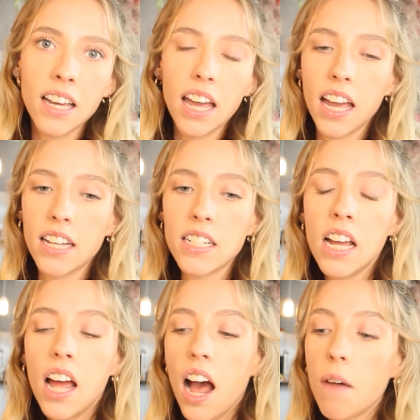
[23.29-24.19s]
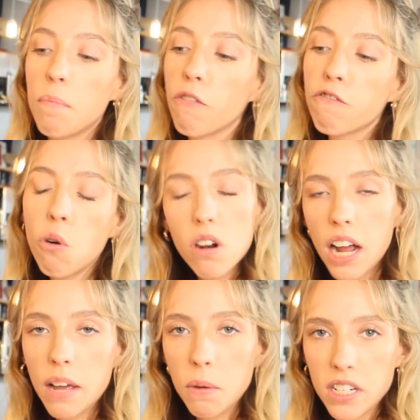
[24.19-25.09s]
And before
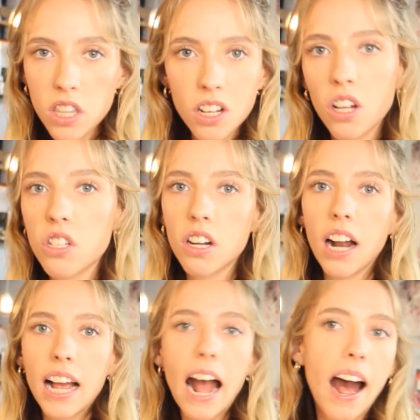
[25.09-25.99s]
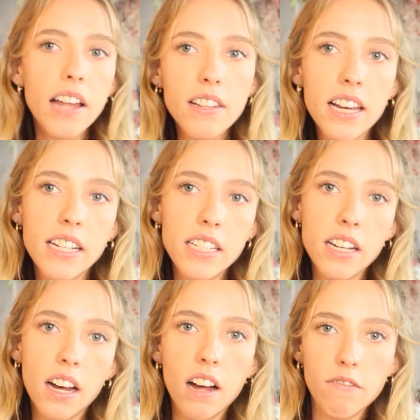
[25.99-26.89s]
I went to the concert, I had the
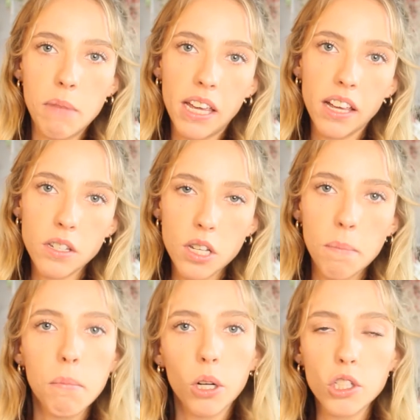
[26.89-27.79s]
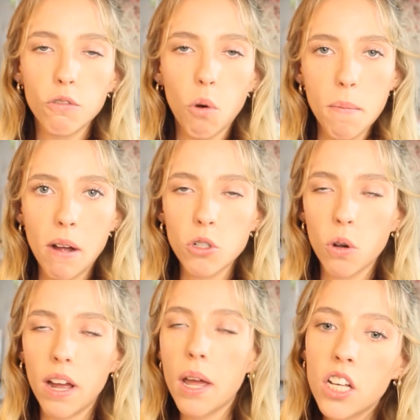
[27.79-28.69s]
idea of making some merch for Mountjoy.